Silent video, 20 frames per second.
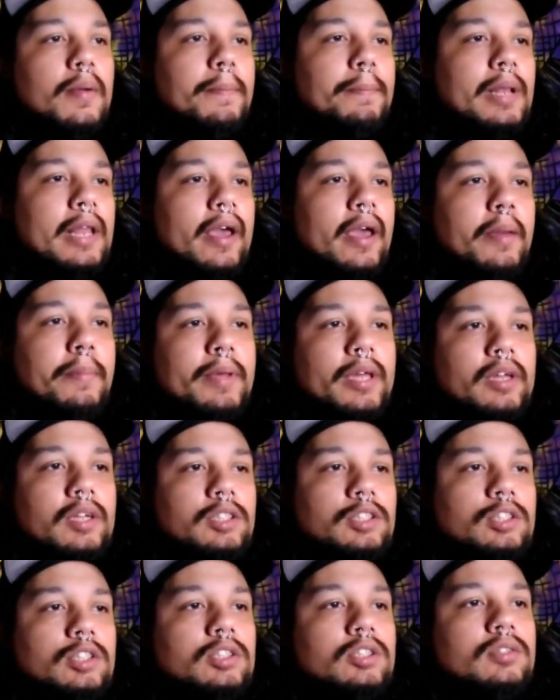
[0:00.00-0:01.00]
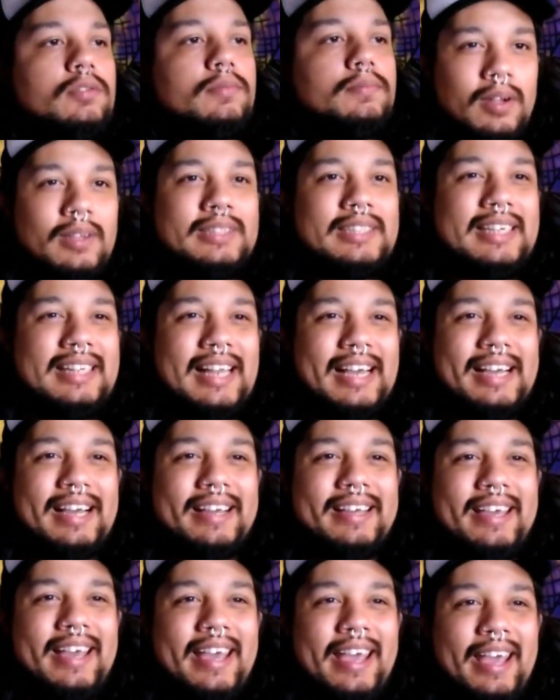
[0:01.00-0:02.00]
Play, bitch. Oh, is he like a
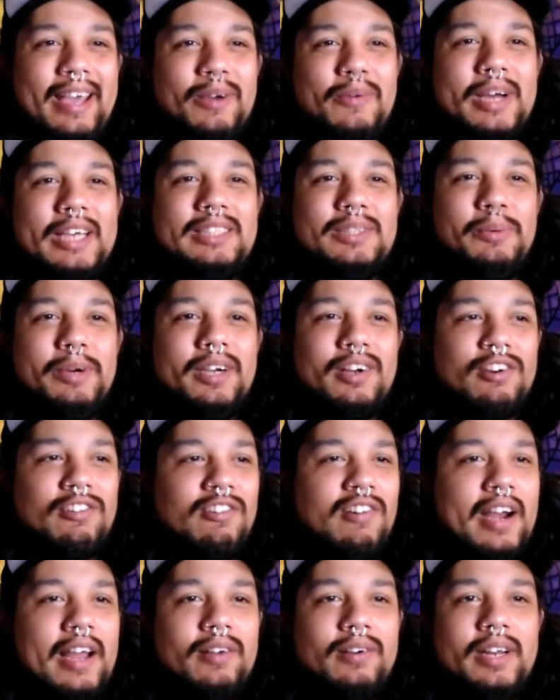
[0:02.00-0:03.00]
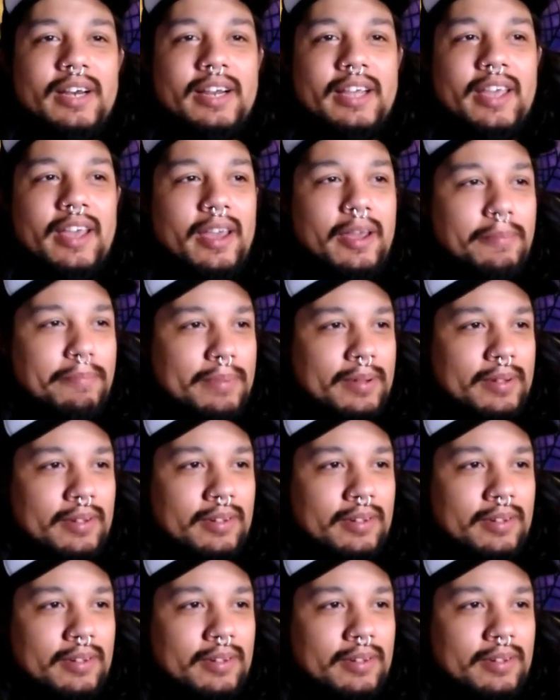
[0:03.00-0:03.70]
king? Why is he wearing a crown and a cape?